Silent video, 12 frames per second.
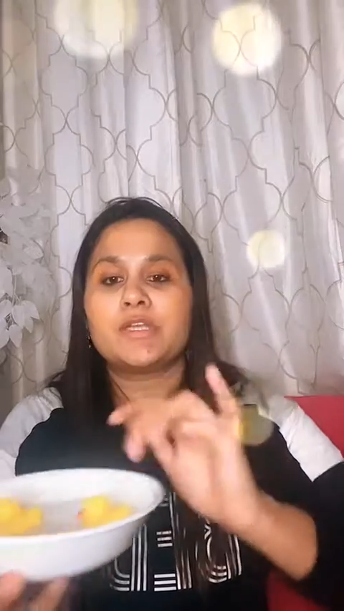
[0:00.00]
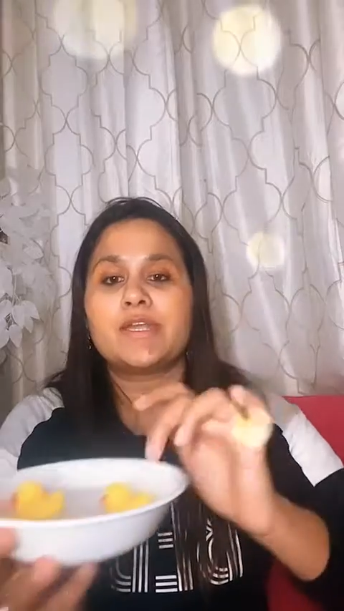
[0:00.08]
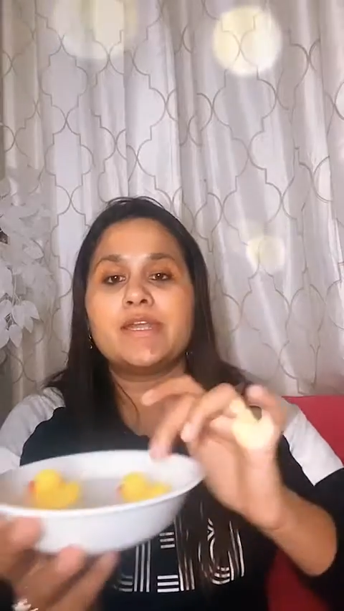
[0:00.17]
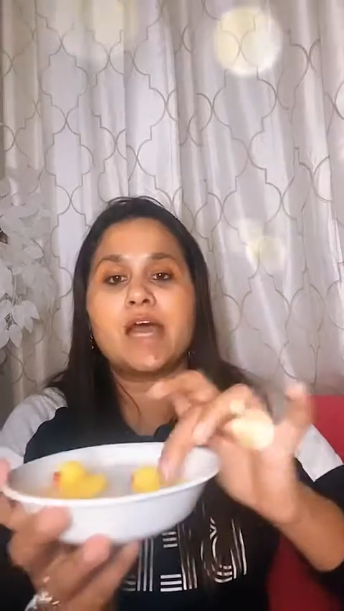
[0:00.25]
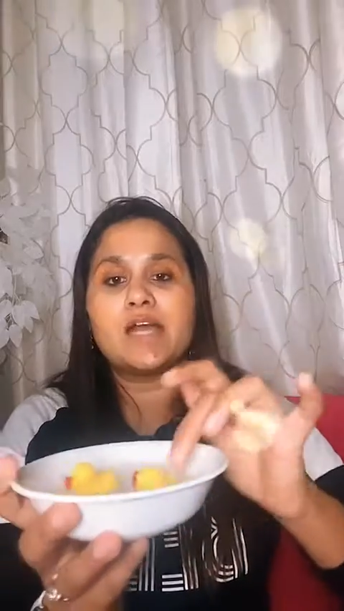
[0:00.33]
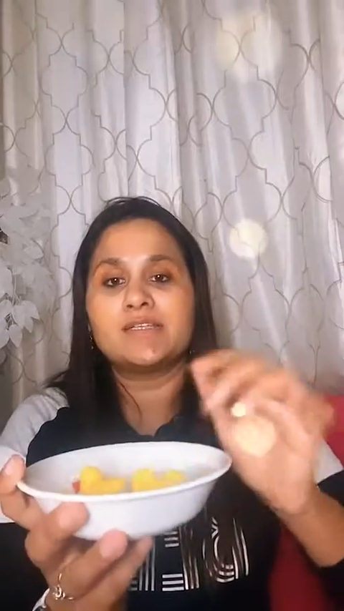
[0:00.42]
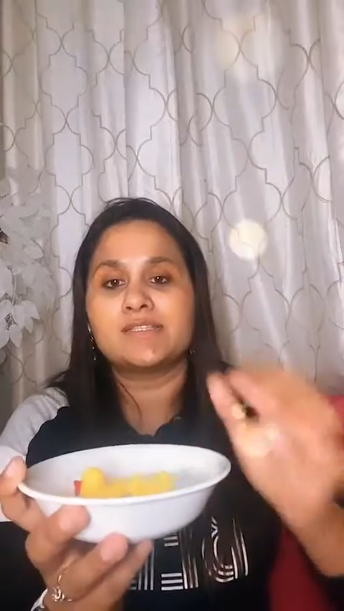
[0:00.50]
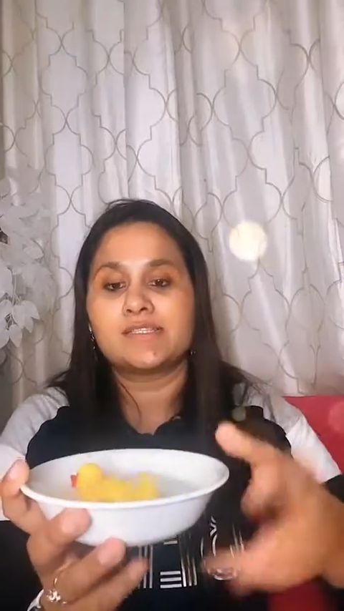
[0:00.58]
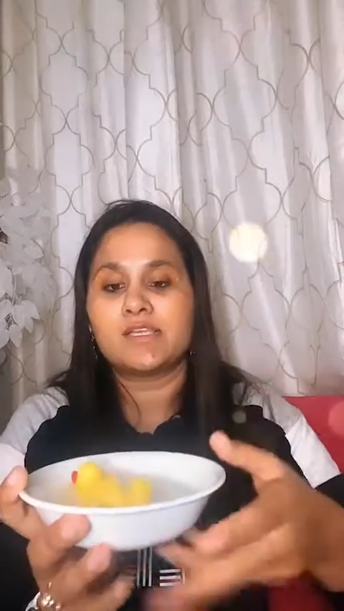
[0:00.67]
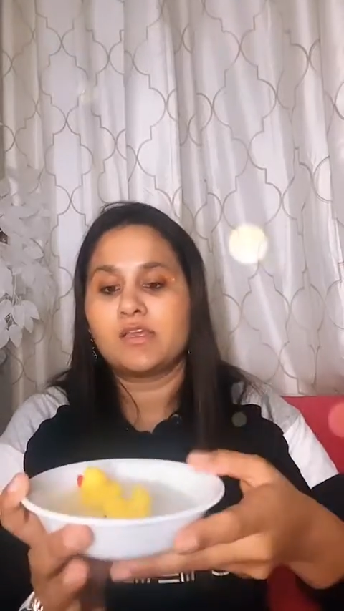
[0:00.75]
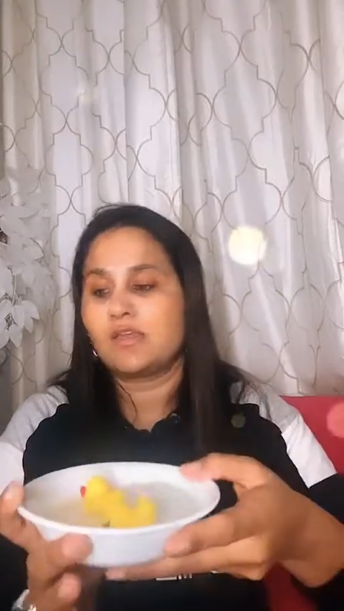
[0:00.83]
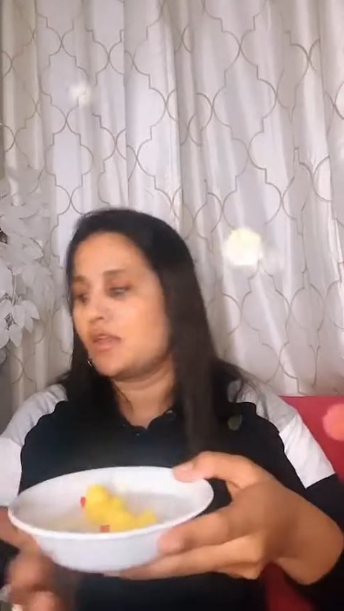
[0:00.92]
ducks.
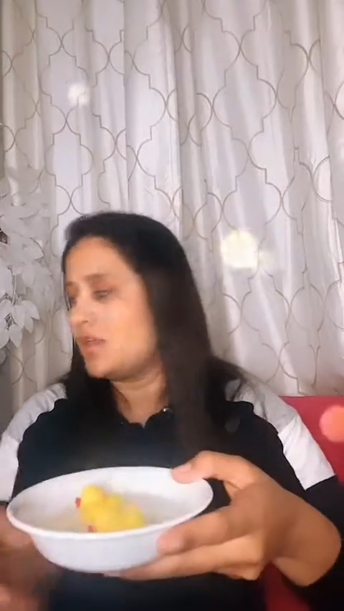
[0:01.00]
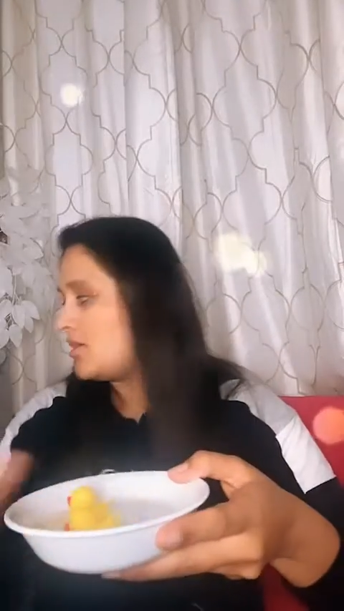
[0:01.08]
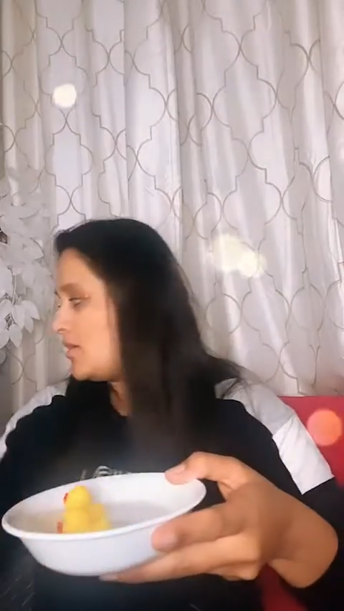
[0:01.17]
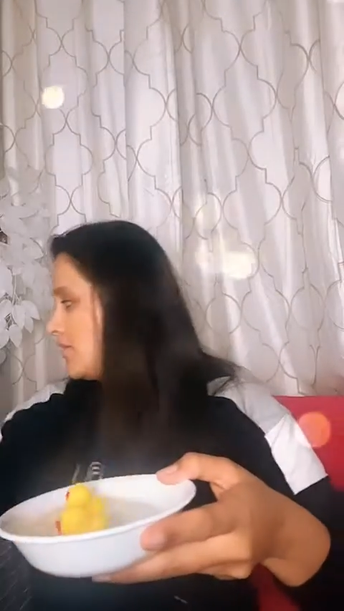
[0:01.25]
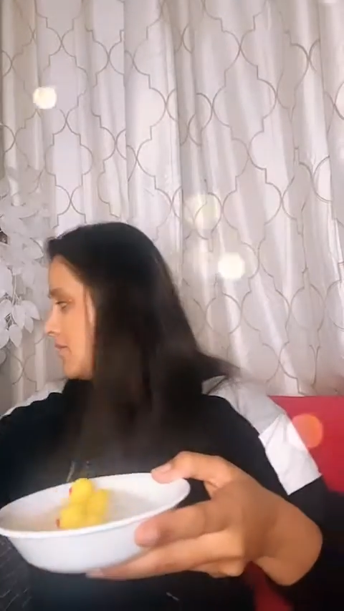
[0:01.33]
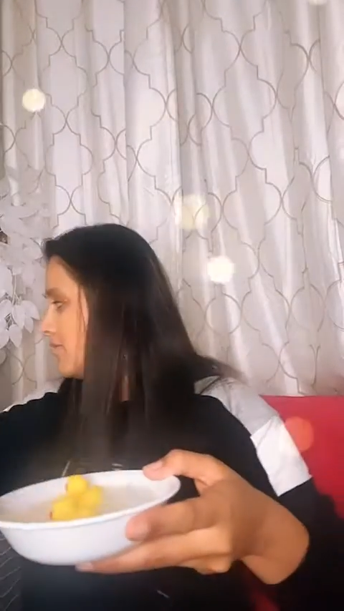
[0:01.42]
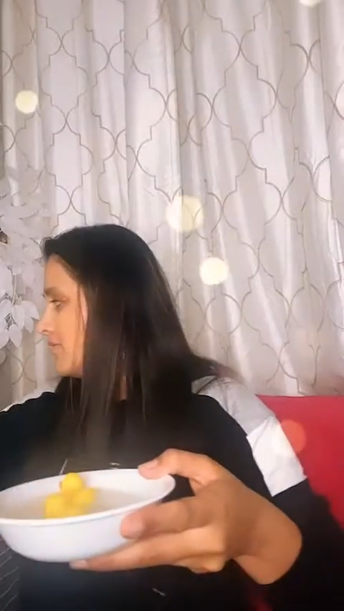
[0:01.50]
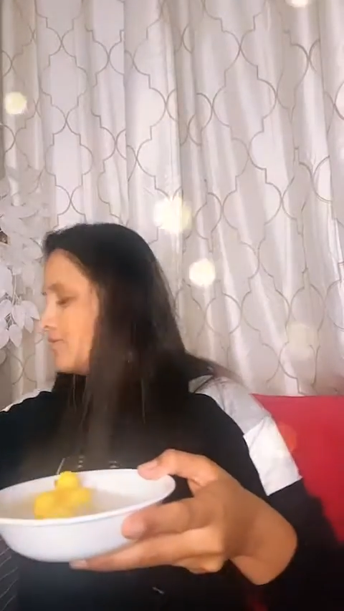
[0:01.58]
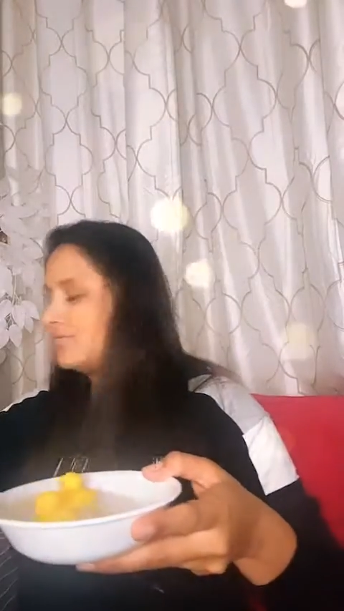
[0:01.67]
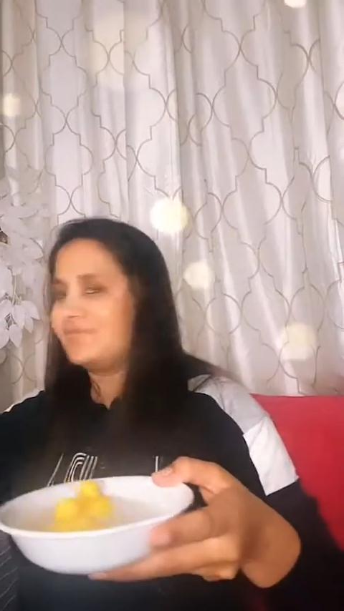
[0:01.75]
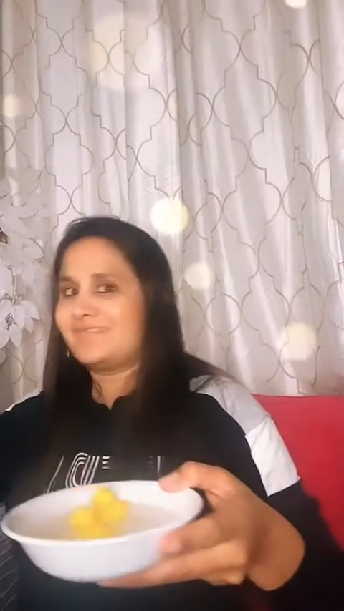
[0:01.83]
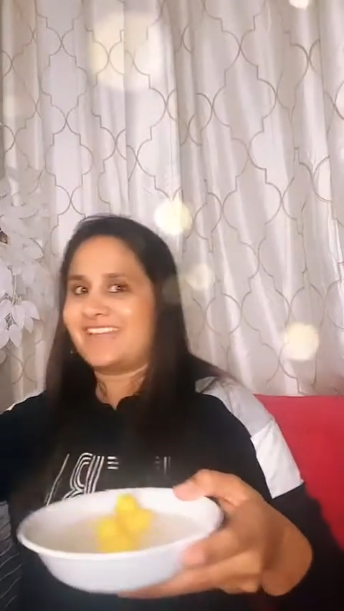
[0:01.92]

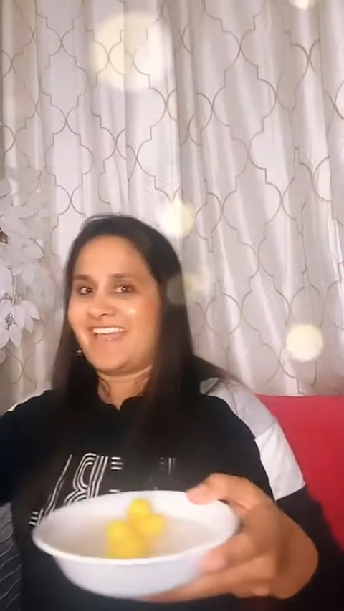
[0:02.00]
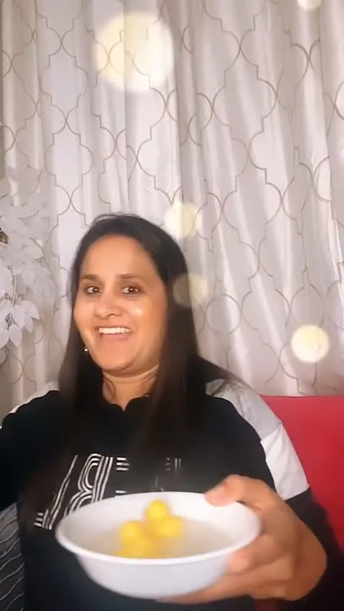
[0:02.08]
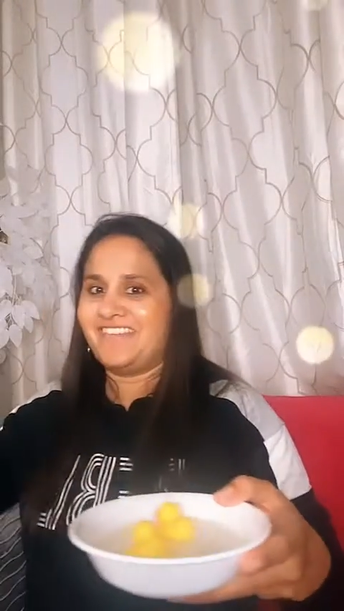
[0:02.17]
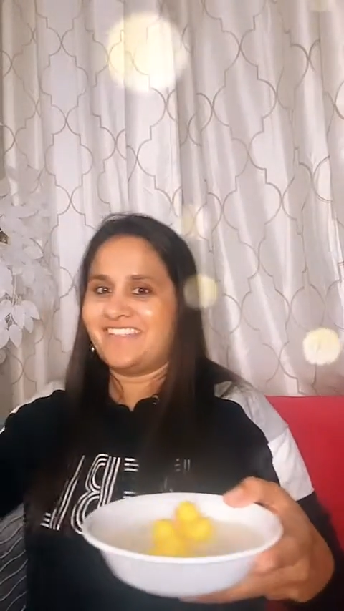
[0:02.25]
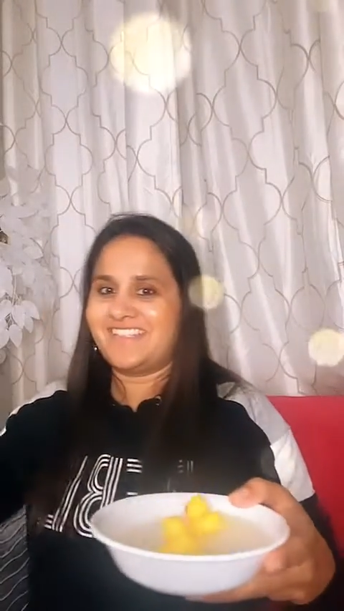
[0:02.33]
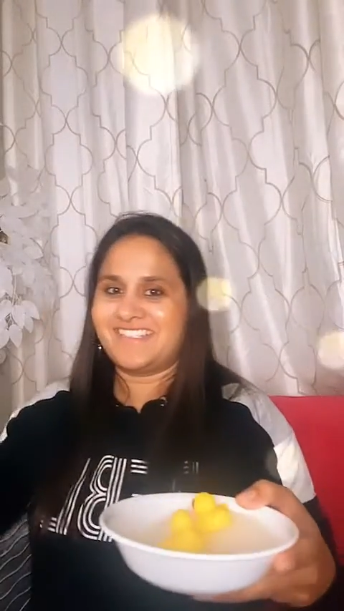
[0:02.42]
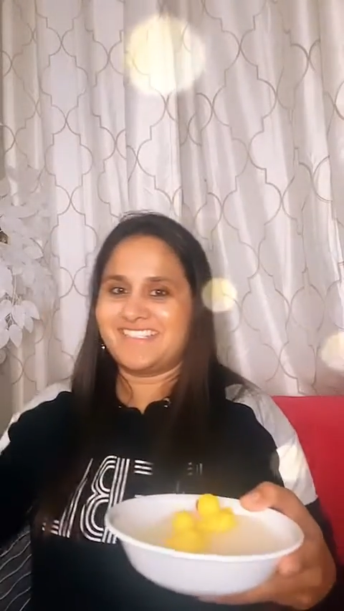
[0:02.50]
I have this.